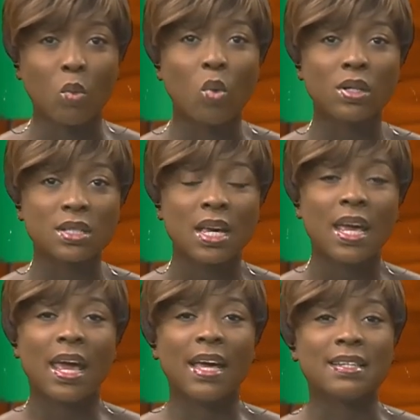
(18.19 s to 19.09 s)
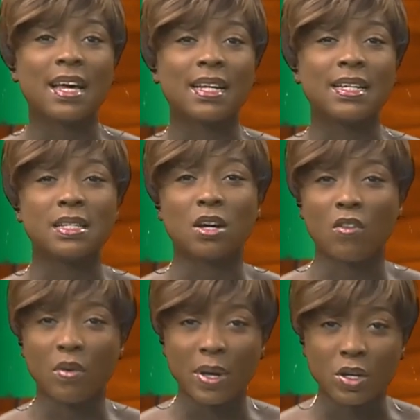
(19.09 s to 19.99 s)
What exactly is the
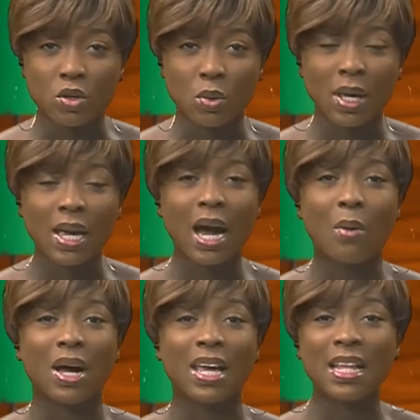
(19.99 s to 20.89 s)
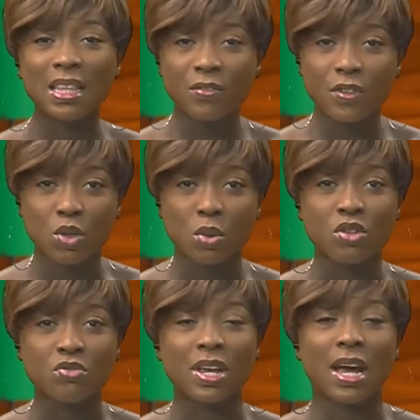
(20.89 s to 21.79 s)
government doing? How are
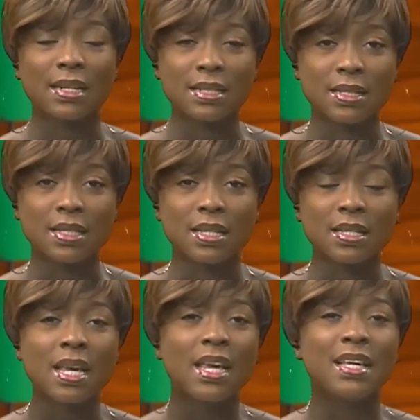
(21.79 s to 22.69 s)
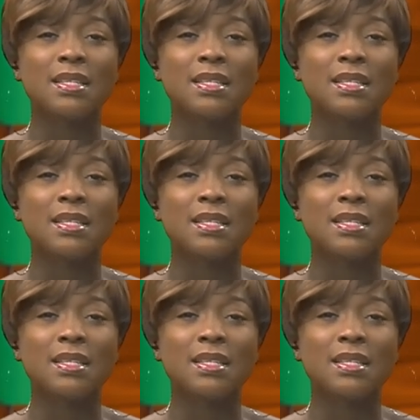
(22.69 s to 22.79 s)
individuals reacting to this?